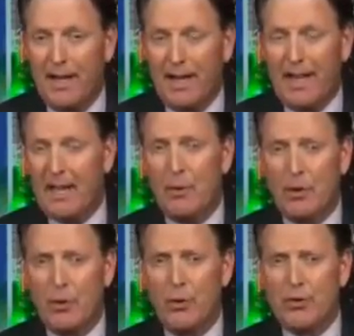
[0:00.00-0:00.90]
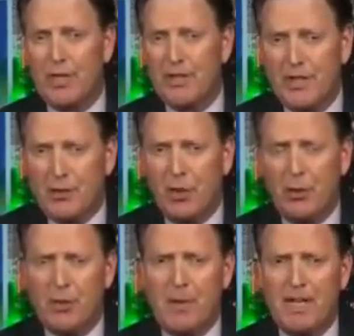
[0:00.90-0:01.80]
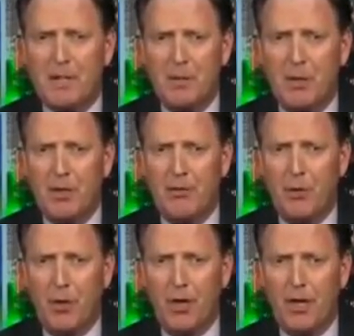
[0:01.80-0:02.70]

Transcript: And I think what Cruz did is he took responsibility for it.